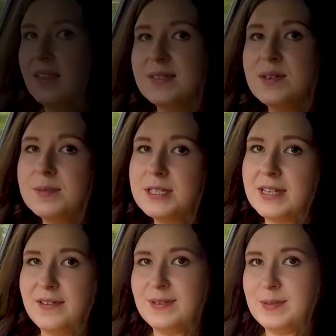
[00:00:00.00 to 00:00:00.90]
There's not much
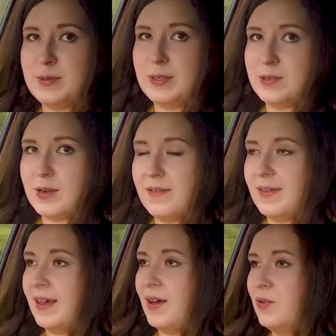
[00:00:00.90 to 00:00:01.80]
difference between
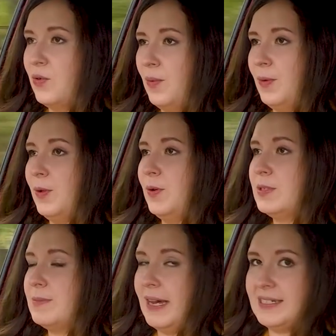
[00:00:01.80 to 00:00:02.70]
driving a normal
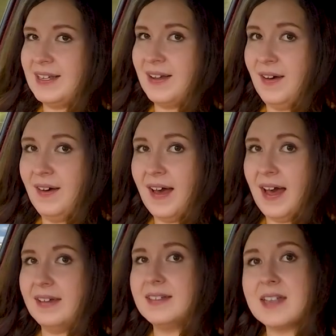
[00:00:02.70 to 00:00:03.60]
automatic car
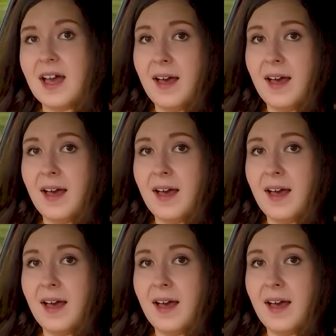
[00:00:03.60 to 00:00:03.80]
and a